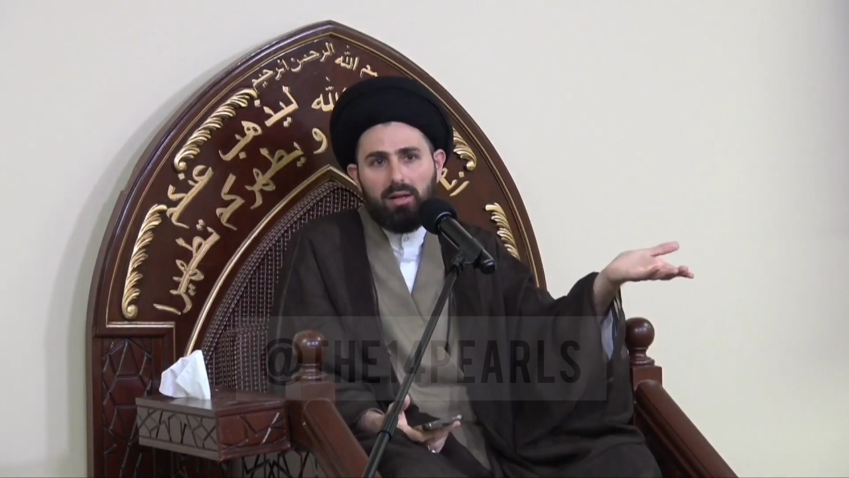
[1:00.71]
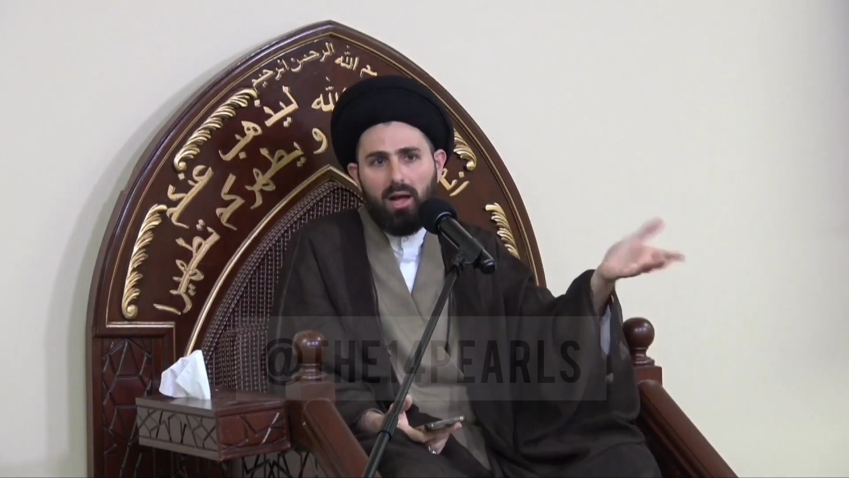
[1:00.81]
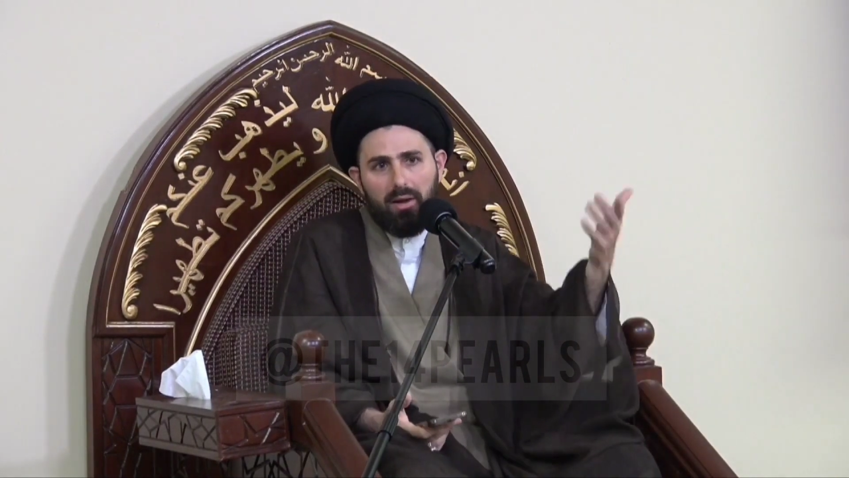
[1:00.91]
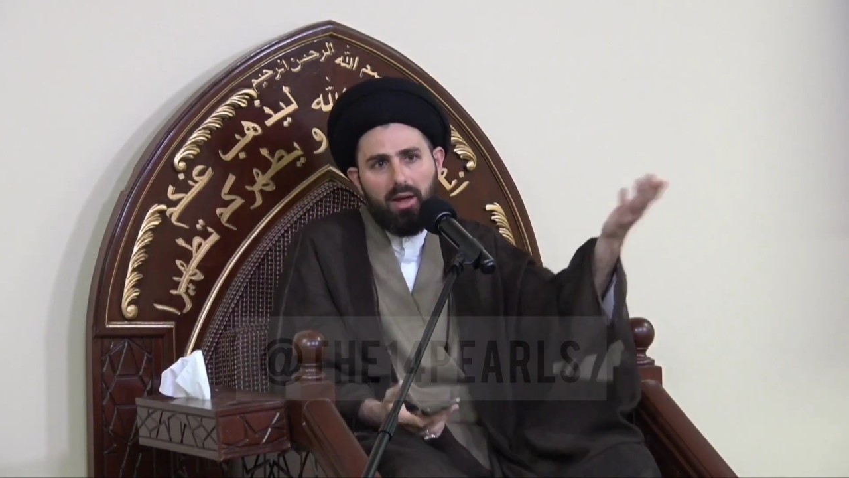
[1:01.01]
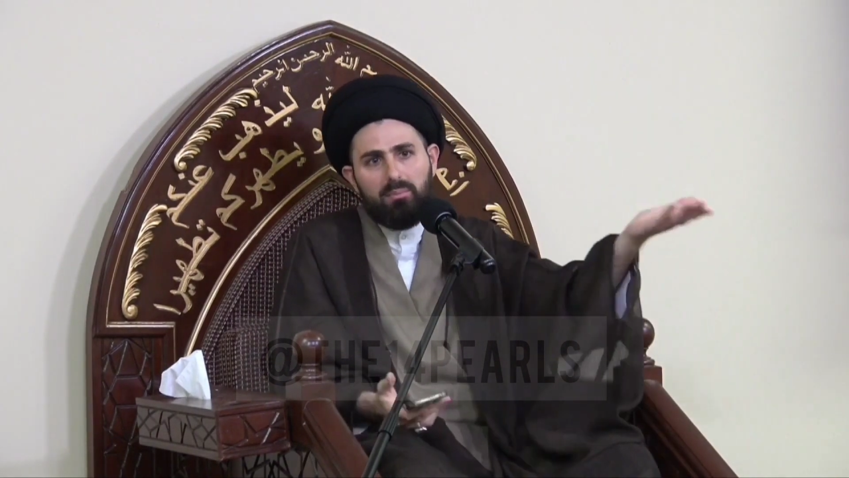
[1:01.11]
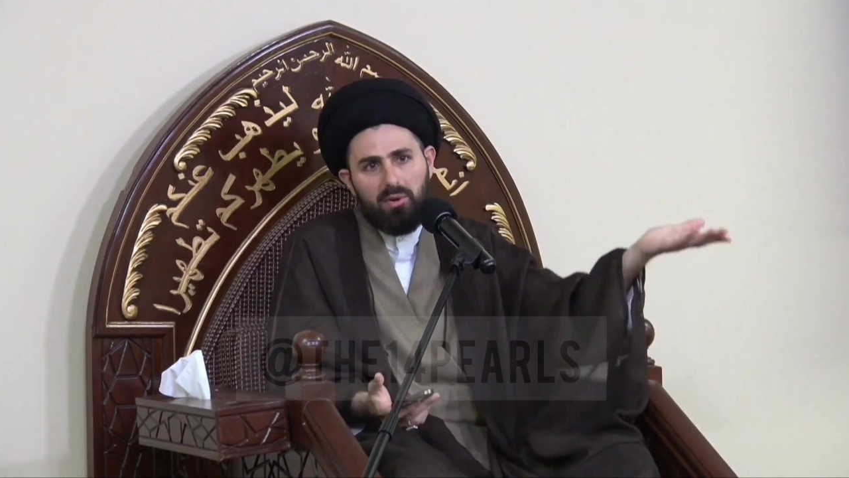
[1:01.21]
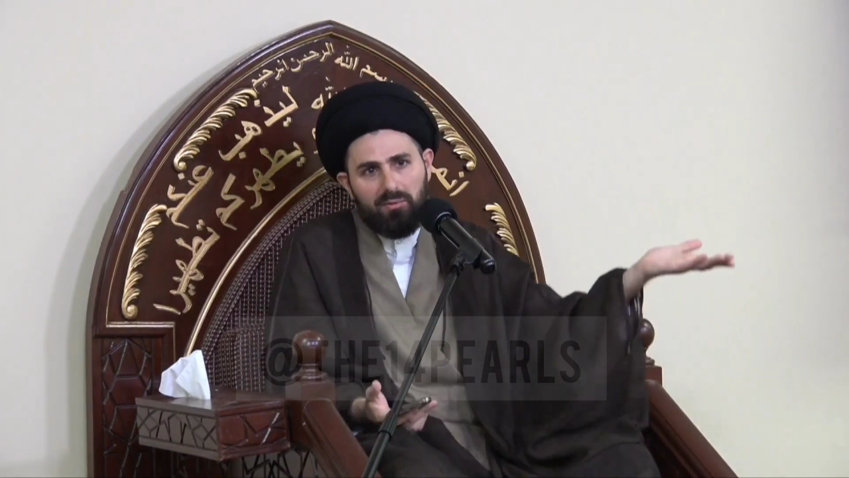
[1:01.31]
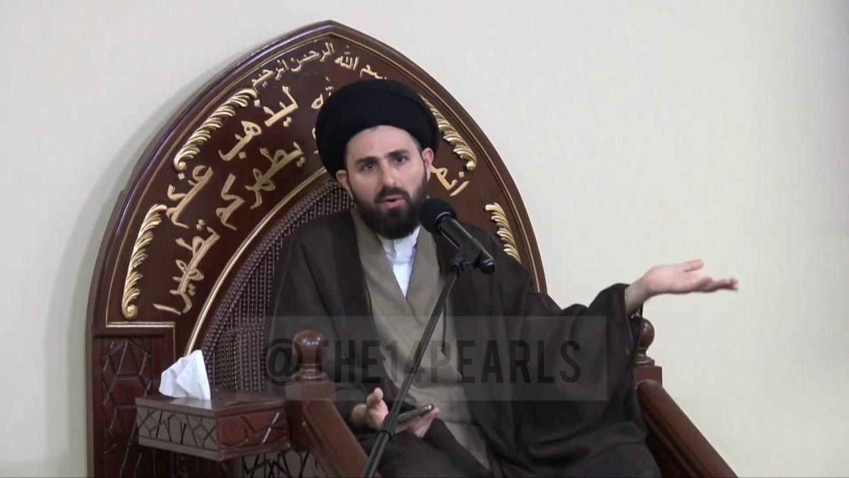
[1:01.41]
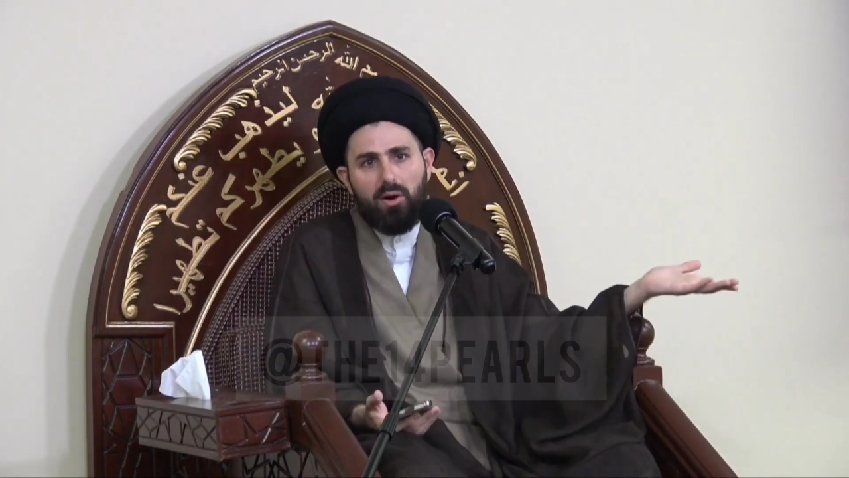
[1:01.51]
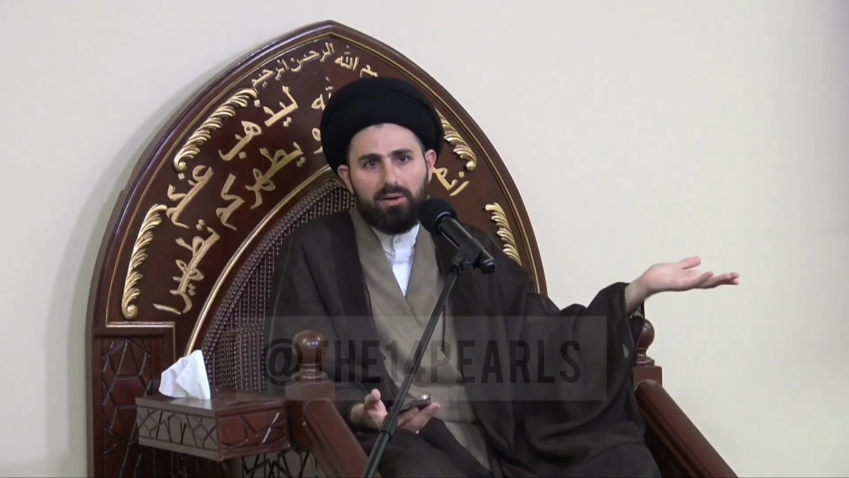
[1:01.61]
Haram, they're
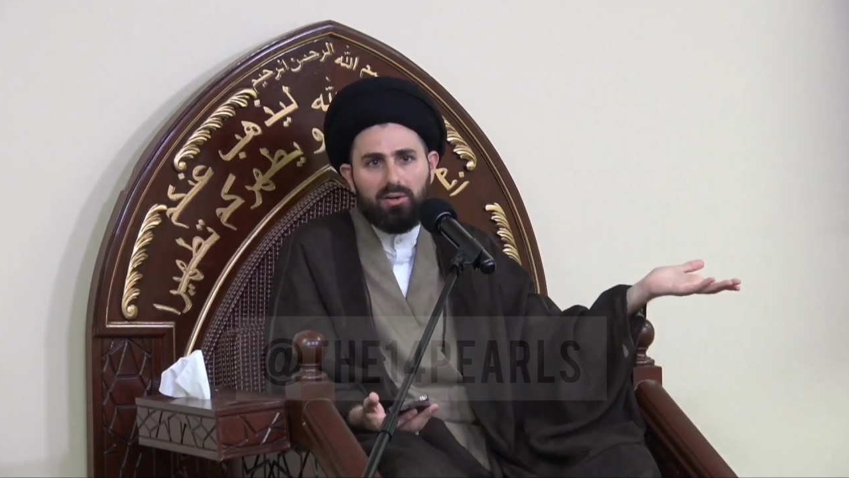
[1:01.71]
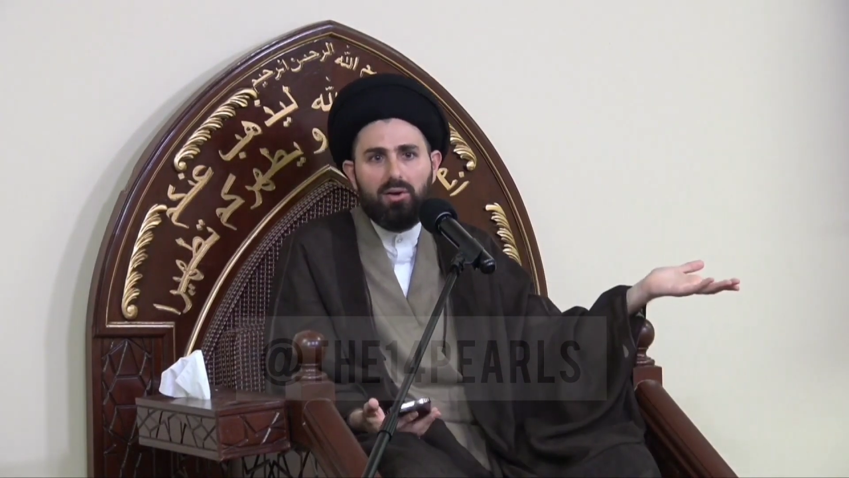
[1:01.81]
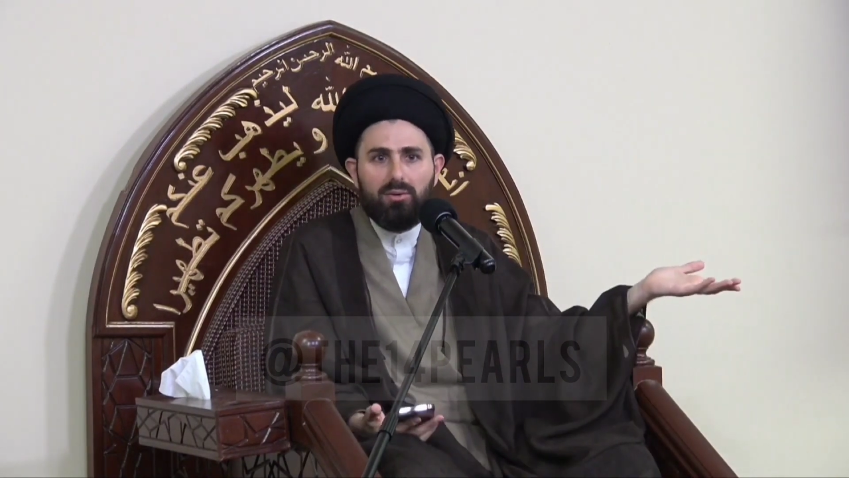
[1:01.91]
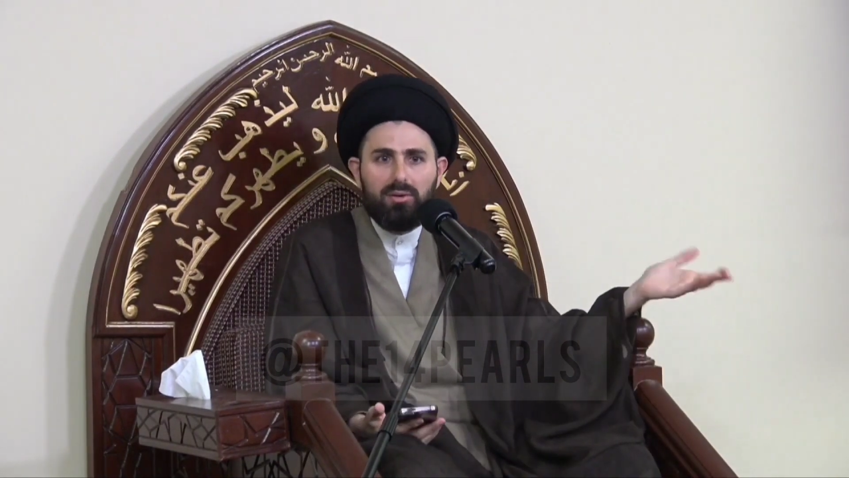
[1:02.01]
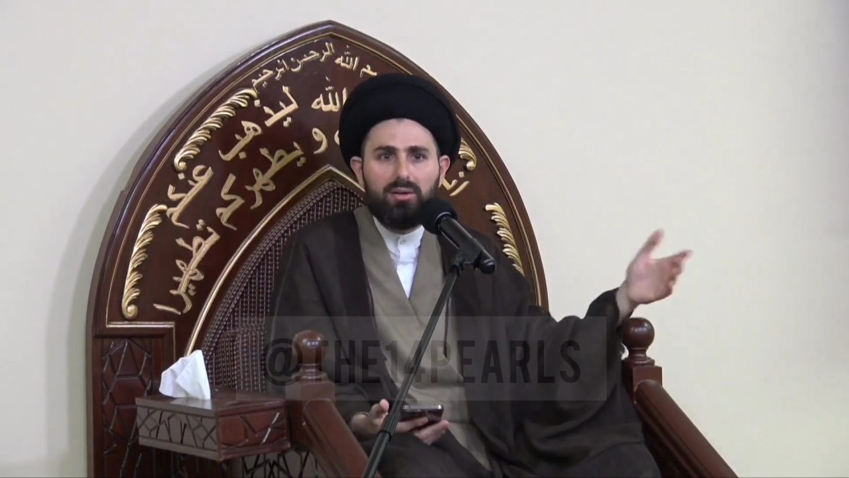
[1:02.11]
far, you know?